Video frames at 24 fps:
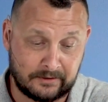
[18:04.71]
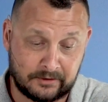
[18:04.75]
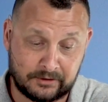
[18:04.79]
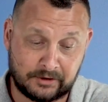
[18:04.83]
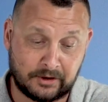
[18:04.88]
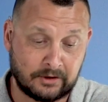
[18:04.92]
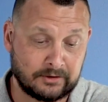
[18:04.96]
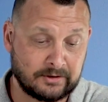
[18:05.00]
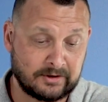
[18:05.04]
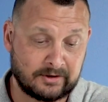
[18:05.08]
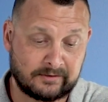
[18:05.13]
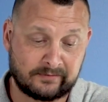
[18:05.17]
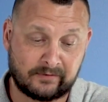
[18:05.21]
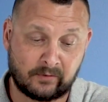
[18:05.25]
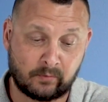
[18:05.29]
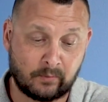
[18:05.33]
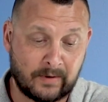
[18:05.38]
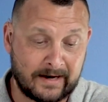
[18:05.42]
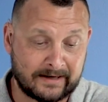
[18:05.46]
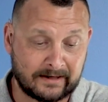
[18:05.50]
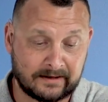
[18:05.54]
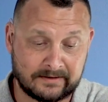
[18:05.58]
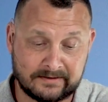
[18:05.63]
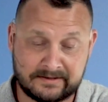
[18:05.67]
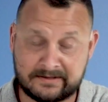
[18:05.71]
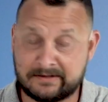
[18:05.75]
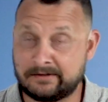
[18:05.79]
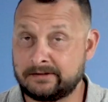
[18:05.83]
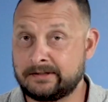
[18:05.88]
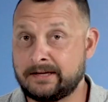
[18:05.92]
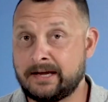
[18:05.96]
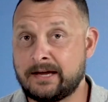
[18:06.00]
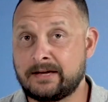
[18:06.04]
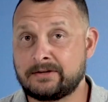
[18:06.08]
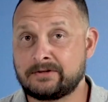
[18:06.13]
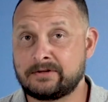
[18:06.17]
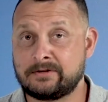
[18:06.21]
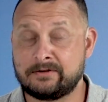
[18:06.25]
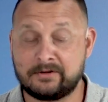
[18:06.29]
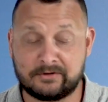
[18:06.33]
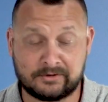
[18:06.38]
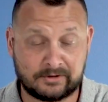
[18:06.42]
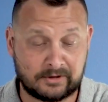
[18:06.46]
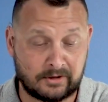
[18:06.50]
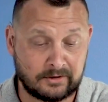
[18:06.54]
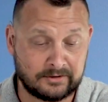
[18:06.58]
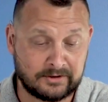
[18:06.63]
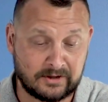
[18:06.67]
The church is for reconciliation. The
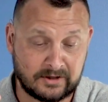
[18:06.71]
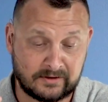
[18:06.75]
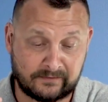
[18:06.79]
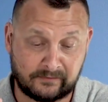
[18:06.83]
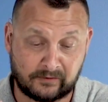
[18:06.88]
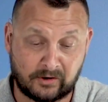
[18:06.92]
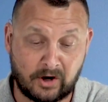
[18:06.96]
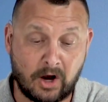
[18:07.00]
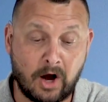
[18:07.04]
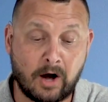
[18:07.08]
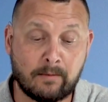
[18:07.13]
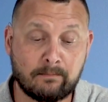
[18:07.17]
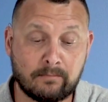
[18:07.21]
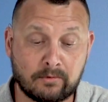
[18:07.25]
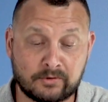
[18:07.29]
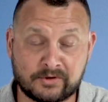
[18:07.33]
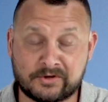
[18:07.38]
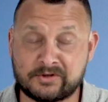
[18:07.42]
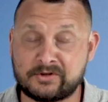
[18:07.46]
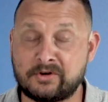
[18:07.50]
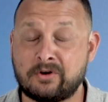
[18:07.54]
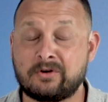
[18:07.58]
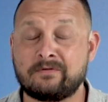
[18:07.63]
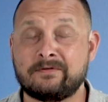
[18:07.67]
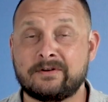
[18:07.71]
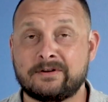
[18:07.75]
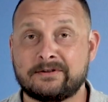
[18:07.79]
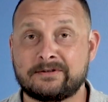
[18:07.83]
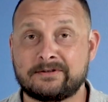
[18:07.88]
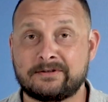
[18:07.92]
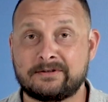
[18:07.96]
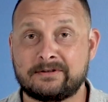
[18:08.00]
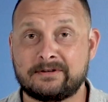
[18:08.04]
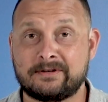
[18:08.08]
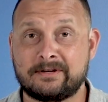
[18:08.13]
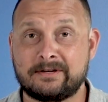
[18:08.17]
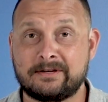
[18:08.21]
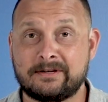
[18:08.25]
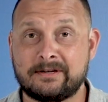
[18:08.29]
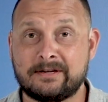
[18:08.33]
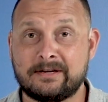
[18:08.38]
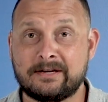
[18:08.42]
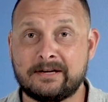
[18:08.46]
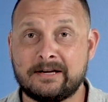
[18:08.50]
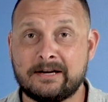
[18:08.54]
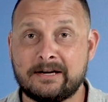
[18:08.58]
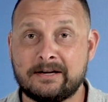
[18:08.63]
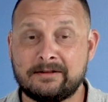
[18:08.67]
church is for humble service.
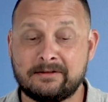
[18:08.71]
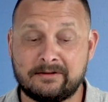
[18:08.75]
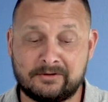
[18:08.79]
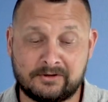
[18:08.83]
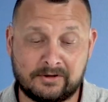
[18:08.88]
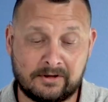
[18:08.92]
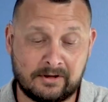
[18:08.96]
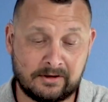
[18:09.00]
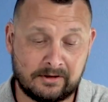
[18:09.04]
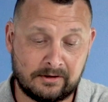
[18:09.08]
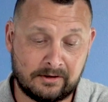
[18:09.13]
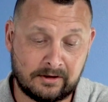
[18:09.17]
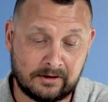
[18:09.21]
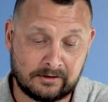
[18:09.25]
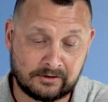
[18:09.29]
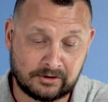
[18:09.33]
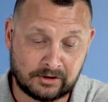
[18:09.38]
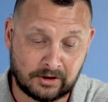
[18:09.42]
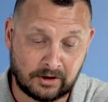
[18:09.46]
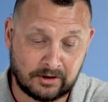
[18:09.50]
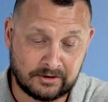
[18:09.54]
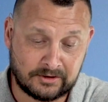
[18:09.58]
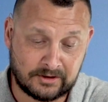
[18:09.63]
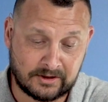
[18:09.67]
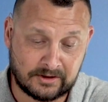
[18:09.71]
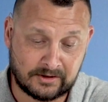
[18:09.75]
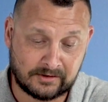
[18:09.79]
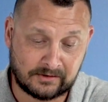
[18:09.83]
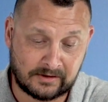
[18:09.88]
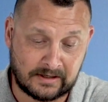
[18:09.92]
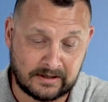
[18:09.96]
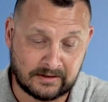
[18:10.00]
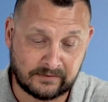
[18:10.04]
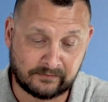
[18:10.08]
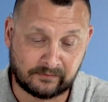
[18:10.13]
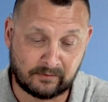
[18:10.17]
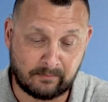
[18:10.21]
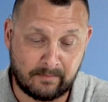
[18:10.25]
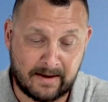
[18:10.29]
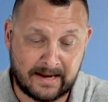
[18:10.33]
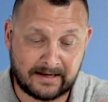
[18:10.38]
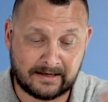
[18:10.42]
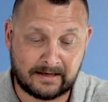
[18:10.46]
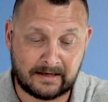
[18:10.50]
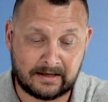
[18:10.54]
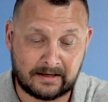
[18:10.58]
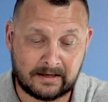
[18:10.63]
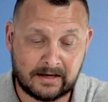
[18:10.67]
The church is for
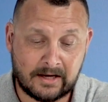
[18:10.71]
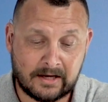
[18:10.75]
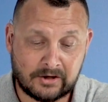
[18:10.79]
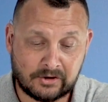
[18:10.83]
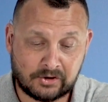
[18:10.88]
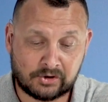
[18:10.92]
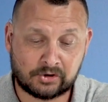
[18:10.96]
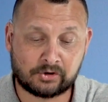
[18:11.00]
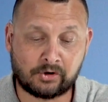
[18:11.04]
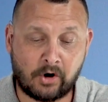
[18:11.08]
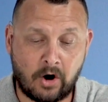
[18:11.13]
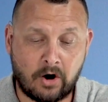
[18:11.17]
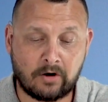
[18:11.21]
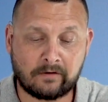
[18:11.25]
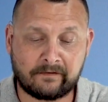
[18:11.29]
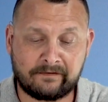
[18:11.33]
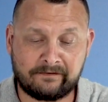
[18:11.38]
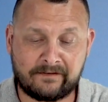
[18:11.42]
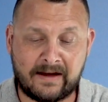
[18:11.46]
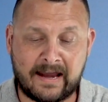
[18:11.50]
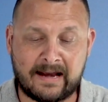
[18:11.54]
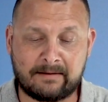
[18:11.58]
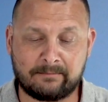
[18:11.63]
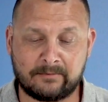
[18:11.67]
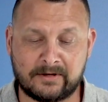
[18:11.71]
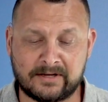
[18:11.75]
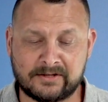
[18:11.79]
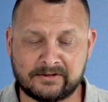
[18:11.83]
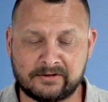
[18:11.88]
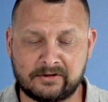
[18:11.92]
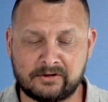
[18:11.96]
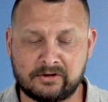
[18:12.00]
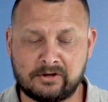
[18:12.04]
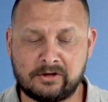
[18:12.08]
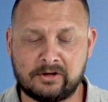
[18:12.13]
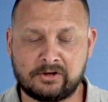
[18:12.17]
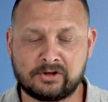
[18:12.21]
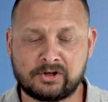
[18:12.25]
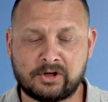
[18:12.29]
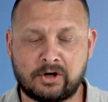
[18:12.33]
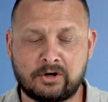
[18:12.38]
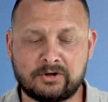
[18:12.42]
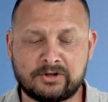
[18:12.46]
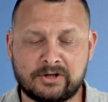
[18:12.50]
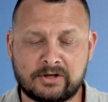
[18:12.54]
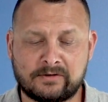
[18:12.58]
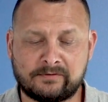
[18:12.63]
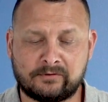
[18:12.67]
making strong families. The
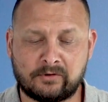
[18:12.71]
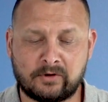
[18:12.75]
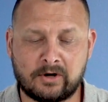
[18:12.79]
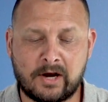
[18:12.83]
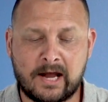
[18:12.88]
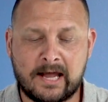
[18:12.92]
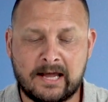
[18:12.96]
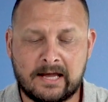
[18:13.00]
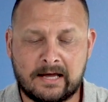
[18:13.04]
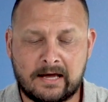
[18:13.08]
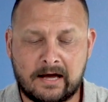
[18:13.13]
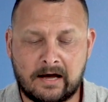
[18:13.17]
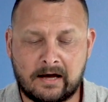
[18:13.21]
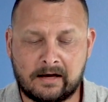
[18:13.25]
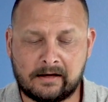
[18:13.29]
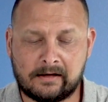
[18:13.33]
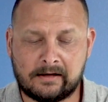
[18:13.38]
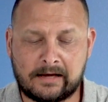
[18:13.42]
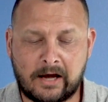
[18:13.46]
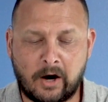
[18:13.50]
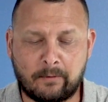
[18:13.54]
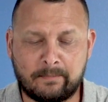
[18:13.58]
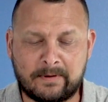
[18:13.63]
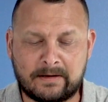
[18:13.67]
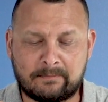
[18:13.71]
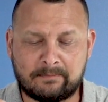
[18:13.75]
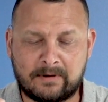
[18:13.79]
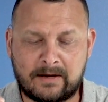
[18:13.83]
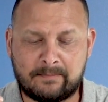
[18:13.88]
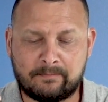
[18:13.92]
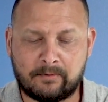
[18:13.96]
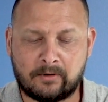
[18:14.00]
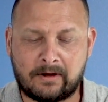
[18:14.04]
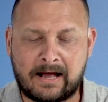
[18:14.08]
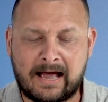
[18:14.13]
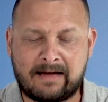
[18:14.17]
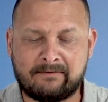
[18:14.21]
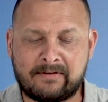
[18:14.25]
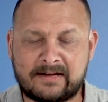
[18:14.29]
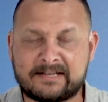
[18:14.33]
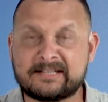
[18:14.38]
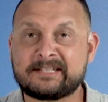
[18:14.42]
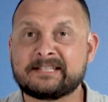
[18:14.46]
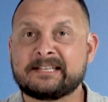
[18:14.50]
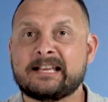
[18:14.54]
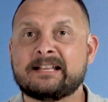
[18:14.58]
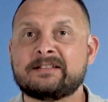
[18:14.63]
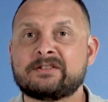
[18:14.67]
church is for helping people have a
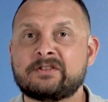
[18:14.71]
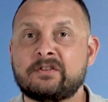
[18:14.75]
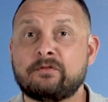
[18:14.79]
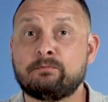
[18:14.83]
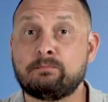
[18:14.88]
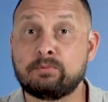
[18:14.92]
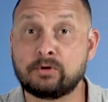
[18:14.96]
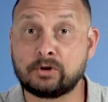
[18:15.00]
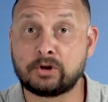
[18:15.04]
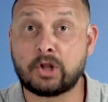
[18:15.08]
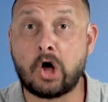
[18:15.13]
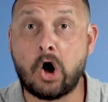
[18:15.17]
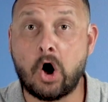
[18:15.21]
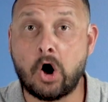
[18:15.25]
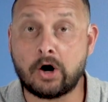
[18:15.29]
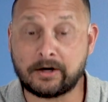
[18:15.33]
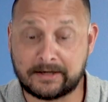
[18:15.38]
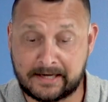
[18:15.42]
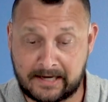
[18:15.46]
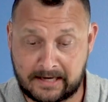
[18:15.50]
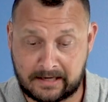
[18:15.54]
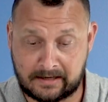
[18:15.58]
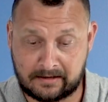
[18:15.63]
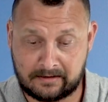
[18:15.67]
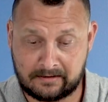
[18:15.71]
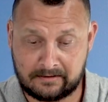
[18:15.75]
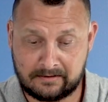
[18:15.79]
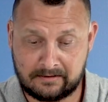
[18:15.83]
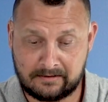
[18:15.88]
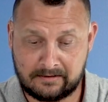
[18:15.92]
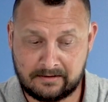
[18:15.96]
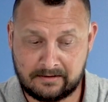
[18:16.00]
sense of belonging.